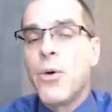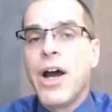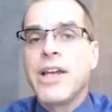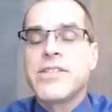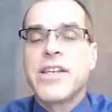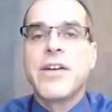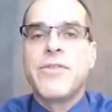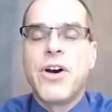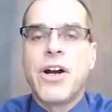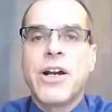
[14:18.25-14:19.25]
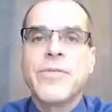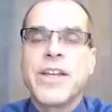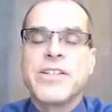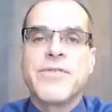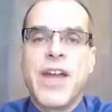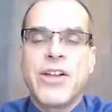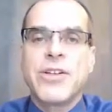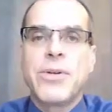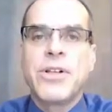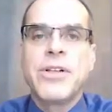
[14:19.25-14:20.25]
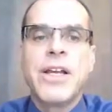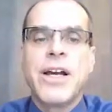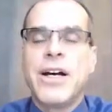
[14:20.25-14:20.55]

why CFR is valuable,